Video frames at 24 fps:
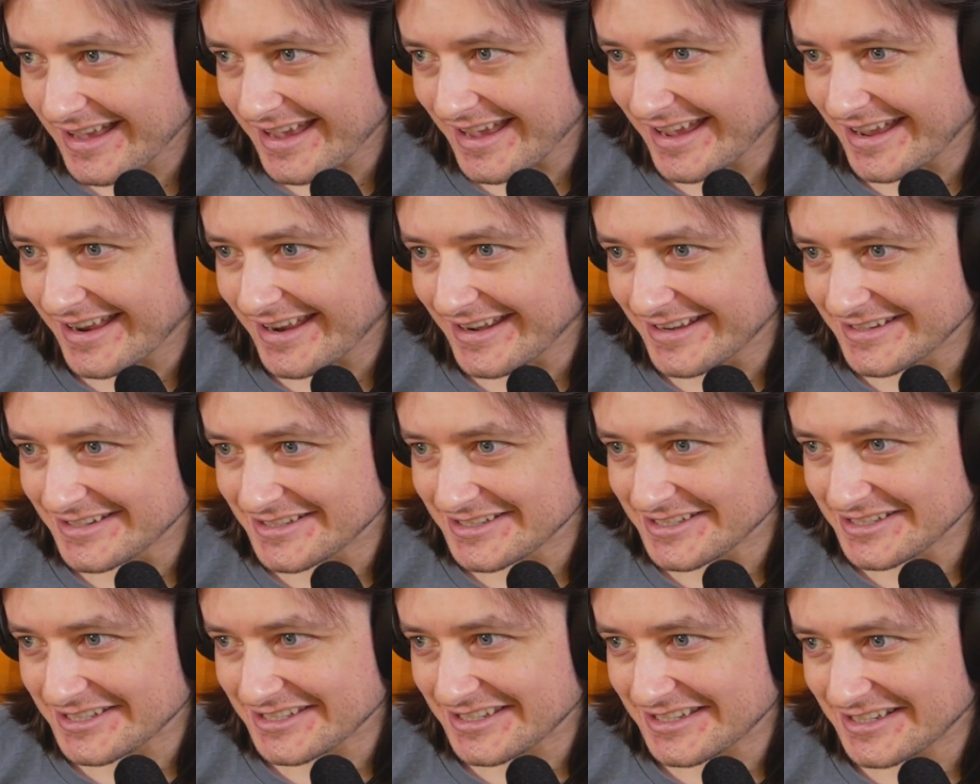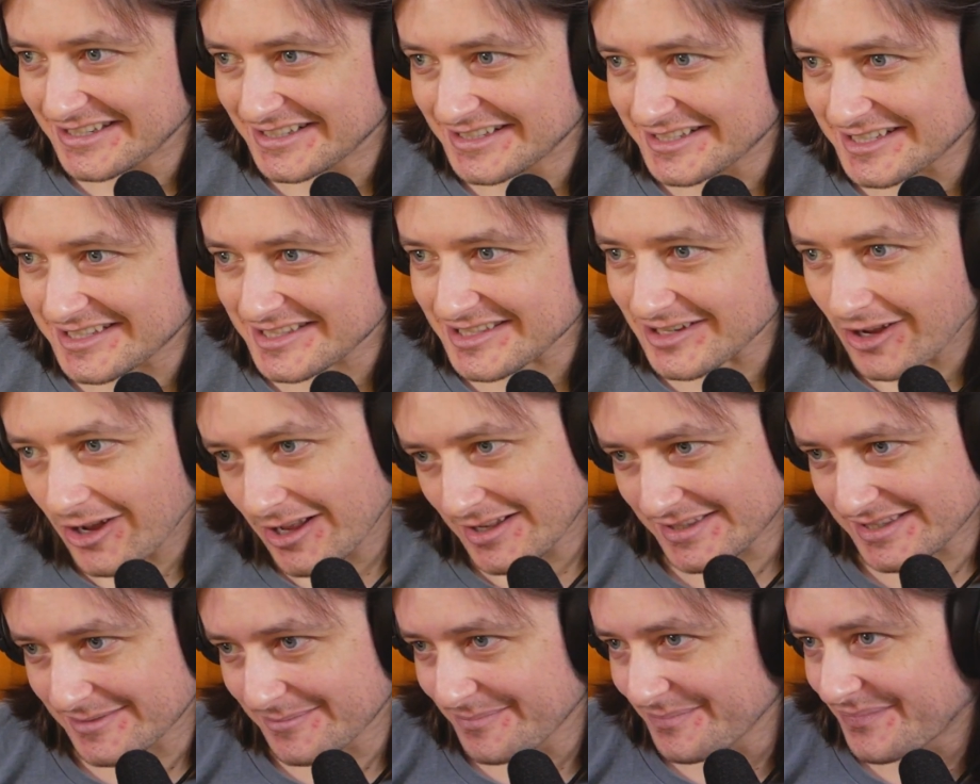and it's
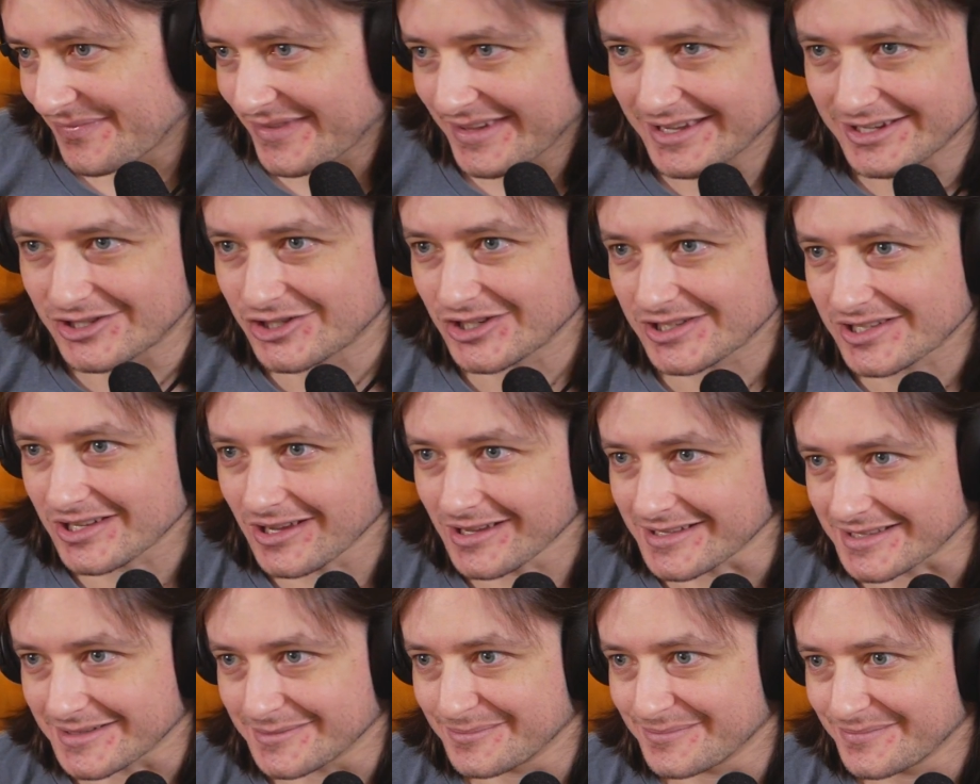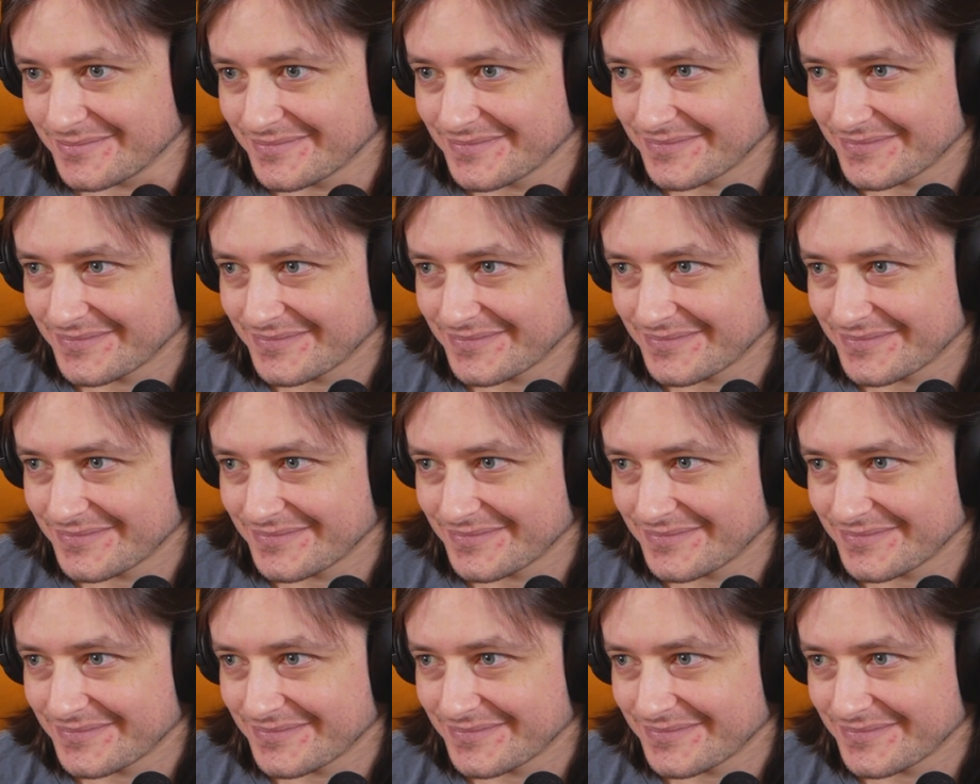awesome. It's just awesome.